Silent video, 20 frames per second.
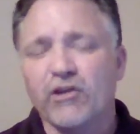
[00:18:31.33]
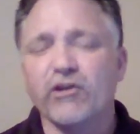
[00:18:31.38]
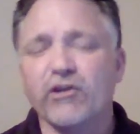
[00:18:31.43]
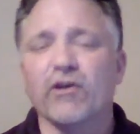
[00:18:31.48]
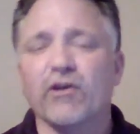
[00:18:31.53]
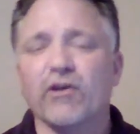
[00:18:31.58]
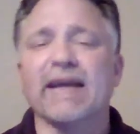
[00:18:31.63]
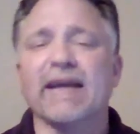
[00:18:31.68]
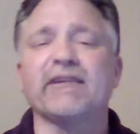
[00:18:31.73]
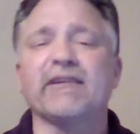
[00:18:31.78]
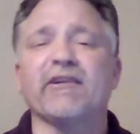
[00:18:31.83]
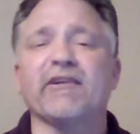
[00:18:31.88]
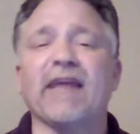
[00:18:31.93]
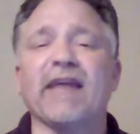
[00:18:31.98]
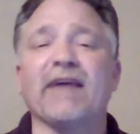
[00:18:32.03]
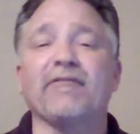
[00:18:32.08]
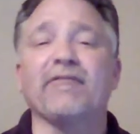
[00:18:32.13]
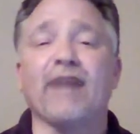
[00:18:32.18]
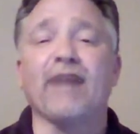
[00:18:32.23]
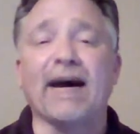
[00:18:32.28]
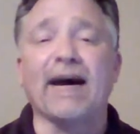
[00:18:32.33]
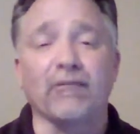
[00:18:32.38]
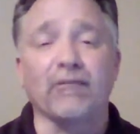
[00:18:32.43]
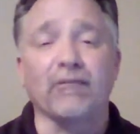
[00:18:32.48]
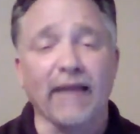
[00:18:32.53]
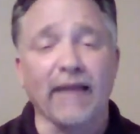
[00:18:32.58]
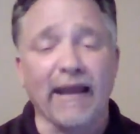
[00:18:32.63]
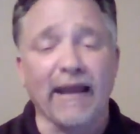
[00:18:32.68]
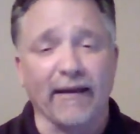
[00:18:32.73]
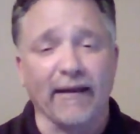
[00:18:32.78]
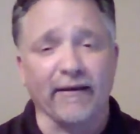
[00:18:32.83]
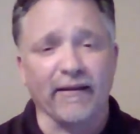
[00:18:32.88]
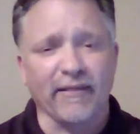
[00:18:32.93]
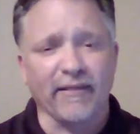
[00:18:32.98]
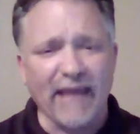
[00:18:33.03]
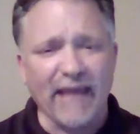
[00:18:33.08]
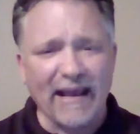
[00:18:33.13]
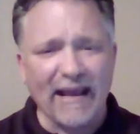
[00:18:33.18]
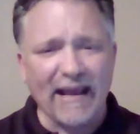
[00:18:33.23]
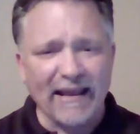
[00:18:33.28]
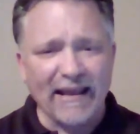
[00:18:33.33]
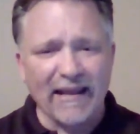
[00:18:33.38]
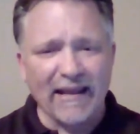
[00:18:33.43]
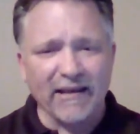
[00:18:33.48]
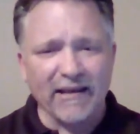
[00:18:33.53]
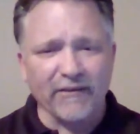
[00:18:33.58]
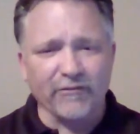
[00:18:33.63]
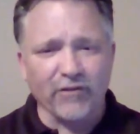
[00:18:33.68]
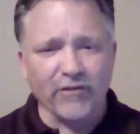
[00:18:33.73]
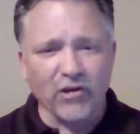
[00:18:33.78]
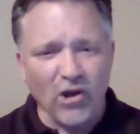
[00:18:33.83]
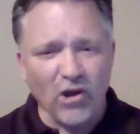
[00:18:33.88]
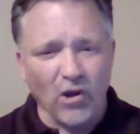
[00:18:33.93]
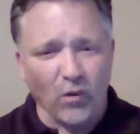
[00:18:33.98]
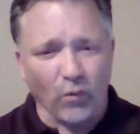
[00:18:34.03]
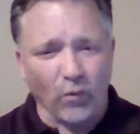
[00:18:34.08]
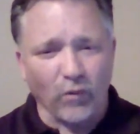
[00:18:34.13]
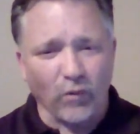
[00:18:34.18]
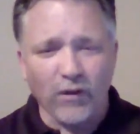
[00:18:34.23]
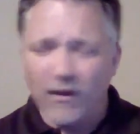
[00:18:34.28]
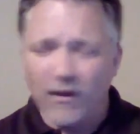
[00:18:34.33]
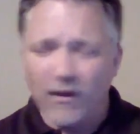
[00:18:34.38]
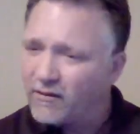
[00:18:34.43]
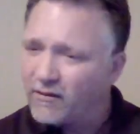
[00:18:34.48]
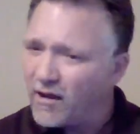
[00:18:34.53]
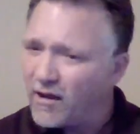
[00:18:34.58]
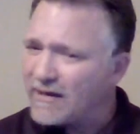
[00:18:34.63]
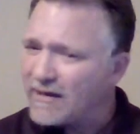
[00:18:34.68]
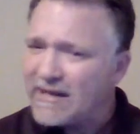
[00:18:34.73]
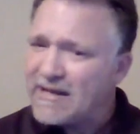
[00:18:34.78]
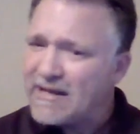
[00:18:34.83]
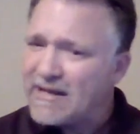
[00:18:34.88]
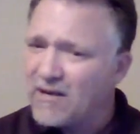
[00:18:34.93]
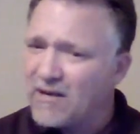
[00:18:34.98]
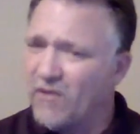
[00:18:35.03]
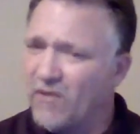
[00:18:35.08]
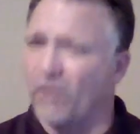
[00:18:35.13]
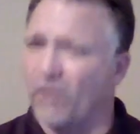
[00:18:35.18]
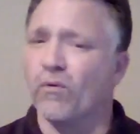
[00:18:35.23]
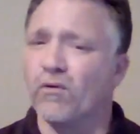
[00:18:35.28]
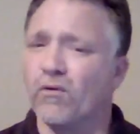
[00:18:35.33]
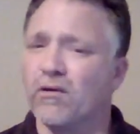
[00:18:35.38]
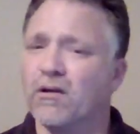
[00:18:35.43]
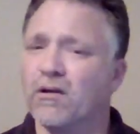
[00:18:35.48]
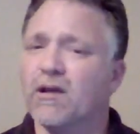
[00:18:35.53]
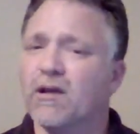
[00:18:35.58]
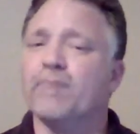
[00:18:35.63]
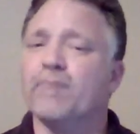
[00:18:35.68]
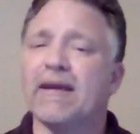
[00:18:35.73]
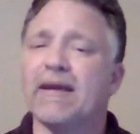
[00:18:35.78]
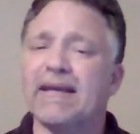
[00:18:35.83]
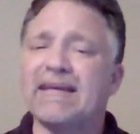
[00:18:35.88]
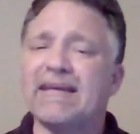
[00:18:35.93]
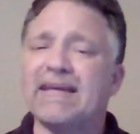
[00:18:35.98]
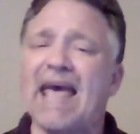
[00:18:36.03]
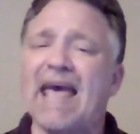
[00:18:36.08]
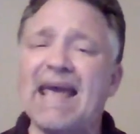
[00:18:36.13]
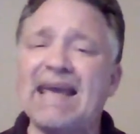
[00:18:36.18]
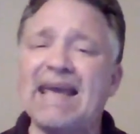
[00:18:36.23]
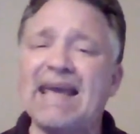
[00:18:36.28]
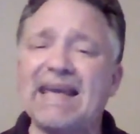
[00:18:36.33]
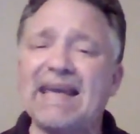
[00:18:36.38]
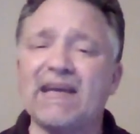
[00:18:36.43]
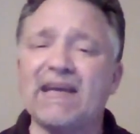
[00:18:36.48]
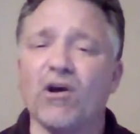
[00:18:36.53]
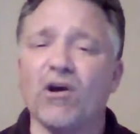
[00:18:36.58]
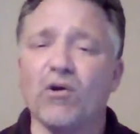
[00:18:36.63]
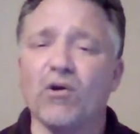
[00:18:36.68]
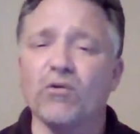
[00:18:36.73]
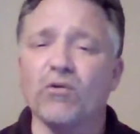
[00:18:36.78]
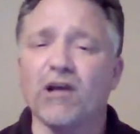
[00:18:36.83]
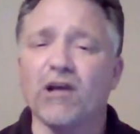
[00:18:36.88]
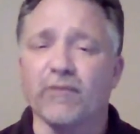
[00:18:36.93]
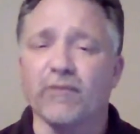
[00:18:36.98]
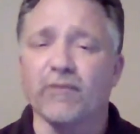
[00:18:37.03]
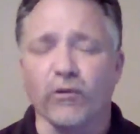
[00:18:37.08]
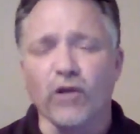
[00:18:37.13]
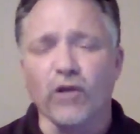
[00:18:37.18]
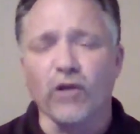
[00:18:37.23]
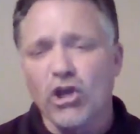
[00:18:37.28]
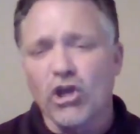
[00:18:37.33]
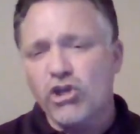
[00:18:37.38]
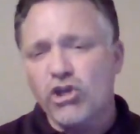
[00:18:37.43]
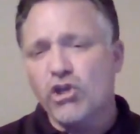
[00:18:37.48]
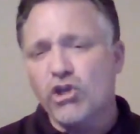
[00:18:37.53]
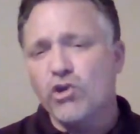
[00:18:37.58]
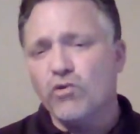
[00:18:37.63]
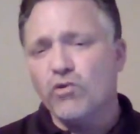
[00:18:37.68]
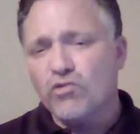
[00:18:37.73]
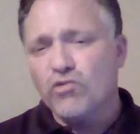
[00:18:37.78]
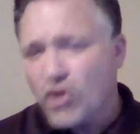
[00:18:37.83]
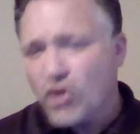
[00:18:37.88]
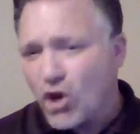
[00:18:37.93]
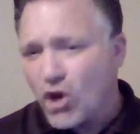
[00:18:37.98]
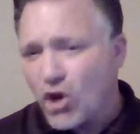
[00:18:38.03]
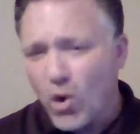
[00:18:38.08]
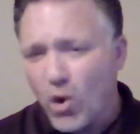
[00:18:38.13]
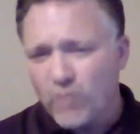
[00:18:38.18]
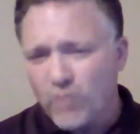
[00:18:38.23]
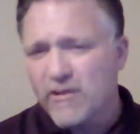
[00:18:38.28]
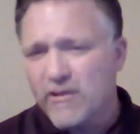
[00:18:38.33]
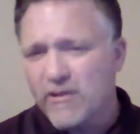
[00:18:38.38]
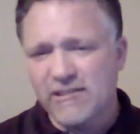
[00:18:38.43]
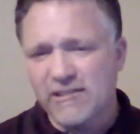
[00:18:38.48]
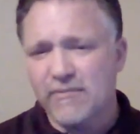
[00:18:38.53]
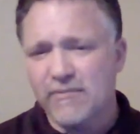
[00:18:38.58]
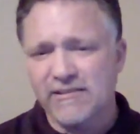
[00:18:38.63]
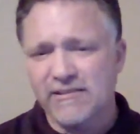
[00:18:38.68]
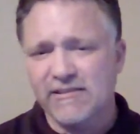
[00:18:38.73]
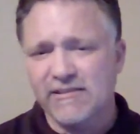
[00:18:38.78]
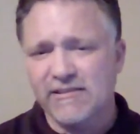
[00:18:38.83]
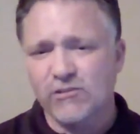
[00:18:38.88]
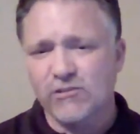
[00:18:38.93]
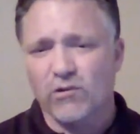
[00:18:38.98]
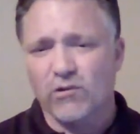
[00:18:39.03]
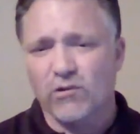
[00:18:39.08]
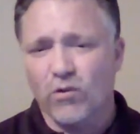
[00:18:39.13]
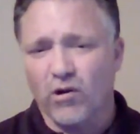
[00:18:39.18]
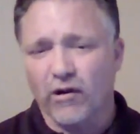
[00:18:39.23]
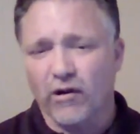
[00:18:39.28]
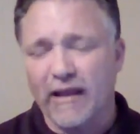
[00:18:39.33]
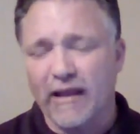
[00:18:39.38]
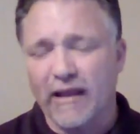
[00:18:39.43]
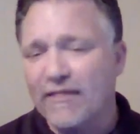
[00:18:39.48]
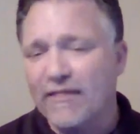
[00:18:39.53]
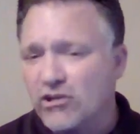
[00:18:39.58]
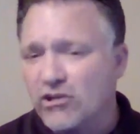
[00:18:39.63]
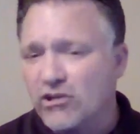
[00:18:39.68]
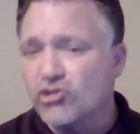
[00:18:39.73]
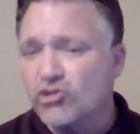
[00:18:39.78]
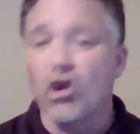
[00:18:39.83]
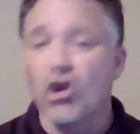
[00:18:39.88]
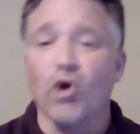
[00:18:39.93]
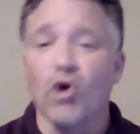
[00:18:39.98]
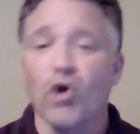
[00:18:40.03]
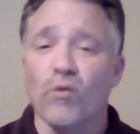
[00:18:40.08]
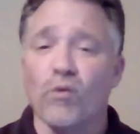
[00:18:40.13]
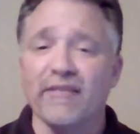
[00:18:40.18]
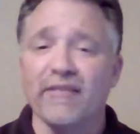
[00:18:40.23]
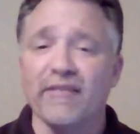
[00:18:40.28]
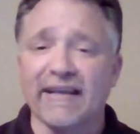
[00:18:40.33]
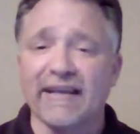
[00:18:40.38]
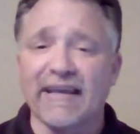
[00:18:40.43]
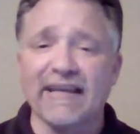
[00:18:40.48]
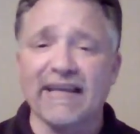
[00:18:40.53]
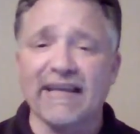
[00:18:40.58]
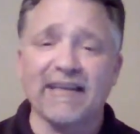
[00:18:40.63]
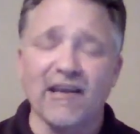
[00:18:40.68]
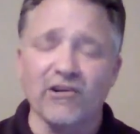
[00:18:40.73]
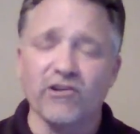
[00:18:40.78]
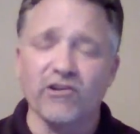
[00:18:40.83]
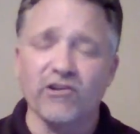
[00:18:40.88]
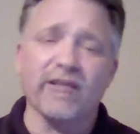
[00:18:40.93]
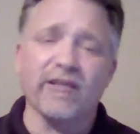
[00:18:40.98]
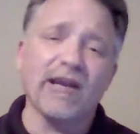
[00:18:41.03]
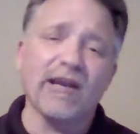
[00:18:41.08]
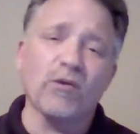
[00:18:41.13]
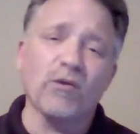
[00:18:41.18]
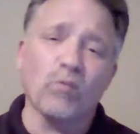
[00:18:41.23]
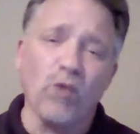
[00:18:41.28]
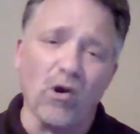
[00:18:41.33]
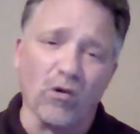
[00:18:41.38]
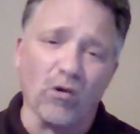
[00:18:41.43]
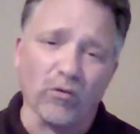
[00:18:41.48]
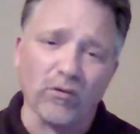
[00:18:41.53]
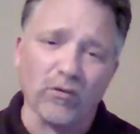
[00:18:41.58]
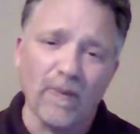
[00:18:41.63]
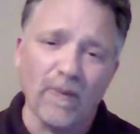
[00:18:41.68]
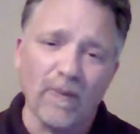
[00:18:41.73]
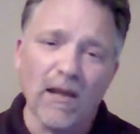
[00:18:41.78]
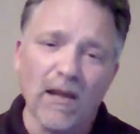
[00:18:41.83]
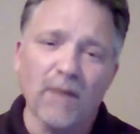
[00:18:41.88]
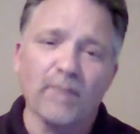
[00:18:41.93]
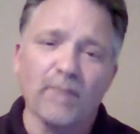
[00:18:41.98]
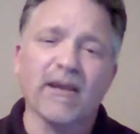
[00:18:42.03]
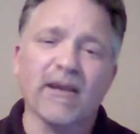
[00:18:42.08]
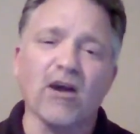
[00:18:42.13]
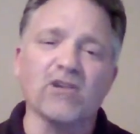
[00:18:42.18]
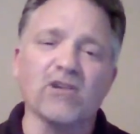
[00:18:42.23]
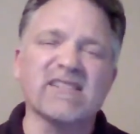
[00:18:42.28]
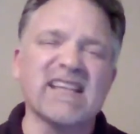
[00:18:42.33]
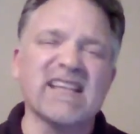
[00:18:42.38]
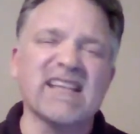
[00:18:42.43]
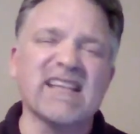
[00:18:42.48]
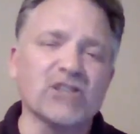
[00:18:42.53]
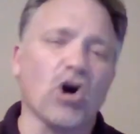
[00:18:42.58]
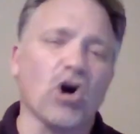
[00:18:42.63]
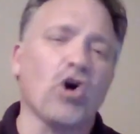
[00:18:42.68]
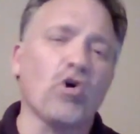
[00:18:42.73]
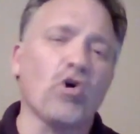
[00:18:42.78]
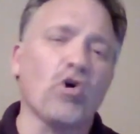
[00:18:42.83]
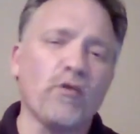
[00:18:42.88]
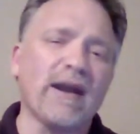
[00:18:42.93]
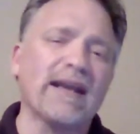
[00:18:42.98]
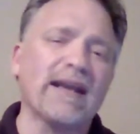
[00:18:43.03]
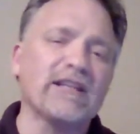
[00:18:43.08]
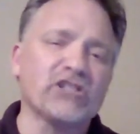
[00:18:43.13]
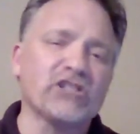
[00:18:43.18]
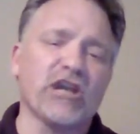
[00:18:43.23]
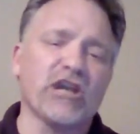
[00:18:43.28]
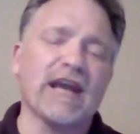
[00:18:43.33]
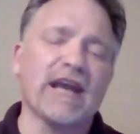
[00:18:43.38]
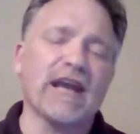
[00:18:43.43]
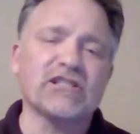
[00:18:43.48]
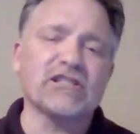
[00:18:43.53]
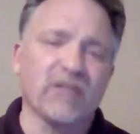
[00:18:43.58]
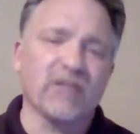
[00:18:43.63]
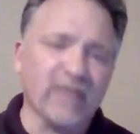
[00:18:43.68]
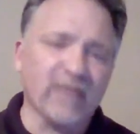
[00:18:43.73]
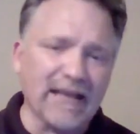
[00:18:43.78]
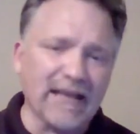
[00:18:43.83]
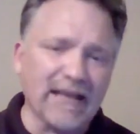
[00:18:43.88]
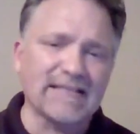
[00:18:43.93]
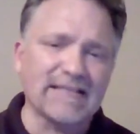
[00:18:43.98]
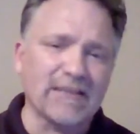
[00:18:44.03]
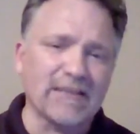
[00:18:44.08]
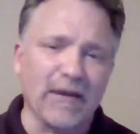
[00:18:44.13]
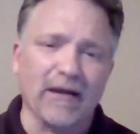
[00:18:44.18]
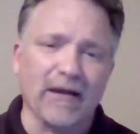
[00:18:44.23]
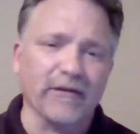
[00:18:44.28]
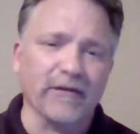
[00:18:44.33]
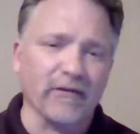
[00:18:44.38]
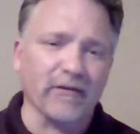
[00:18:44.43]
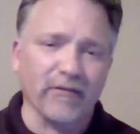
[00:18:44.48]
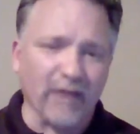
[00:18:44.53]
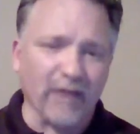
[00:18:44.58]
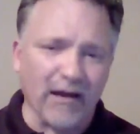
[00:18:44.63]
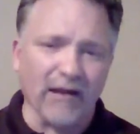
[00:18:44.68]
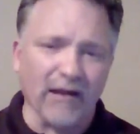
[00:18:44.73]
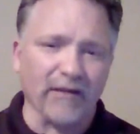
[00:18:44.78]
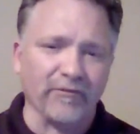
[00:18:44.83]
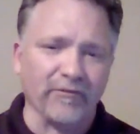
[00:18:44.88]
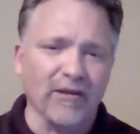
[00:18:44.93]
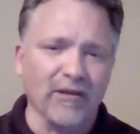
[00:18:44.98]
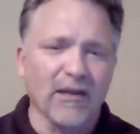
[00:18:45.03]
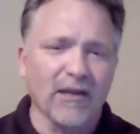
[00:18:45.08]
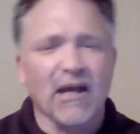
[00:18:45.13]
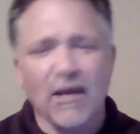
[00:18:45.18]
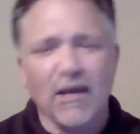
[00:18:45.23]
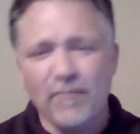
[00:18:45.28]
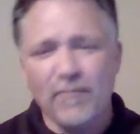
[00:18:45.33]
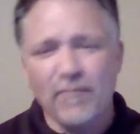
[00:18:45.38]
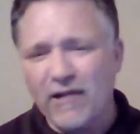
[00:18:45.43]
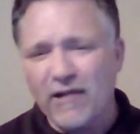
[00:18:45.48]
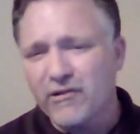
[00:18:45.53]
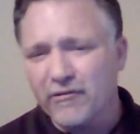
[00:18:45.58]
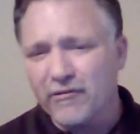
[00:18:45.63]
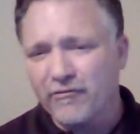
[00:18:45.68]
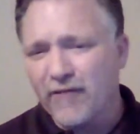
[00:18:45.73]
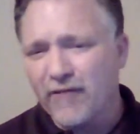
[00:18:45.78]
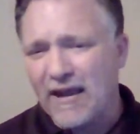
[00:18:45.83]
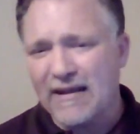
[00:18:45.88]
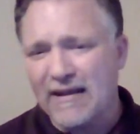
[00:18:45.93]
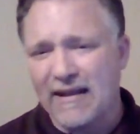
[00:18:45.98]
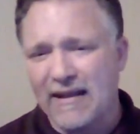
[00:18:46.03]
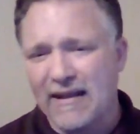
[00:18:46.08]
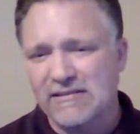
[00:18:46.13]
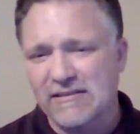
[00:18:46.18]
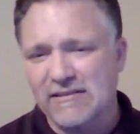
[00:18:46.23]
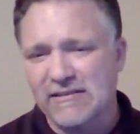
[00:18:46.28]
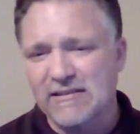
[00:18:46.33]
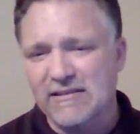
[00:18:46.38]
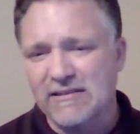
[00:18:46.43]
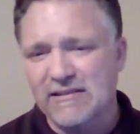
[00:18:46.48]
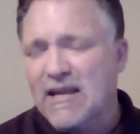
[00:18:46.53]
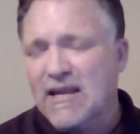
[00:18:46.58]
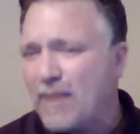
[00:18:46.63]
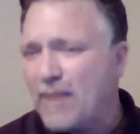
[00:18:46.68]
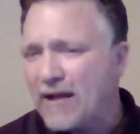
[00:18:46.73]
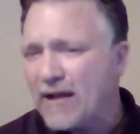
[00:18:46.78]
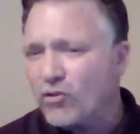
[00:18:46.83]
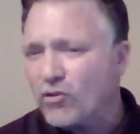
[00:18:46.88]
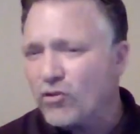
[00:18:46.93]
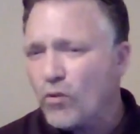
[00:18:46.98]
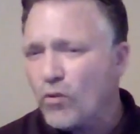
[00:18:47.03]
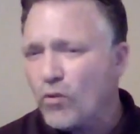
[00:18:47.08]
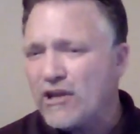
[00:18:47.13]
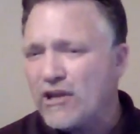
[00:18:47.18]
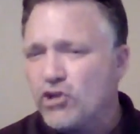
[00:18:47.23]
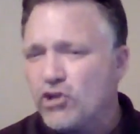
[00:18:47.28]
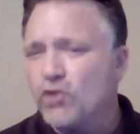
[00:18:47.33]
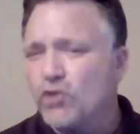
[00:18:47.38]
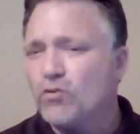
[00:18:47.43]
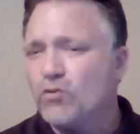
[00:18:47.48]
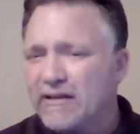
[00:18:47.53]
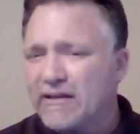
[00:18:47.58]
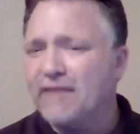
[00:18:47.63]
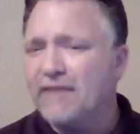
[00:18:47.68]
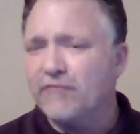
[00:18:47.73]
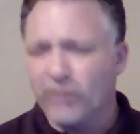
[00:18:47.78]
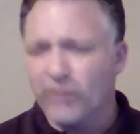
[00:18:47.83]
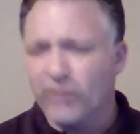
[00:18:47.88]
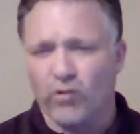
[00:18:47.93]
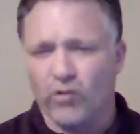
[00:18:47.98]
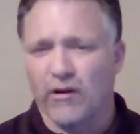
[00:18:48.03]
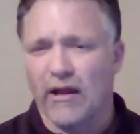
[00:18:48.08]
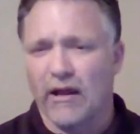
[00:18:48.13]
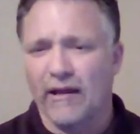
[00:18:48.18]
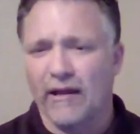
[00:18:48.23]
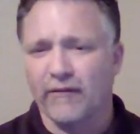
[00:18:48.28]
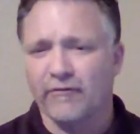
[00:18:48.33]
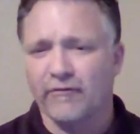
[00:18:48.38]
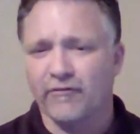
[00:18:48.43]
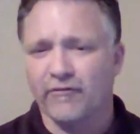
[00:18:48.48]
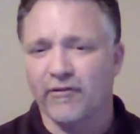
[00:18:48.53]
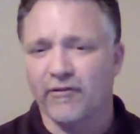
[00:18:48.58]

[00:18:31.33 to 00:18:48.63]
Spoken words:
You'll enter that final land, that land of no, not N-O, but K-N-O-W. You know this business will work, and there's no one that can tell you that it won't, because it's already changed things about your life, about your finances, about the way you live your life.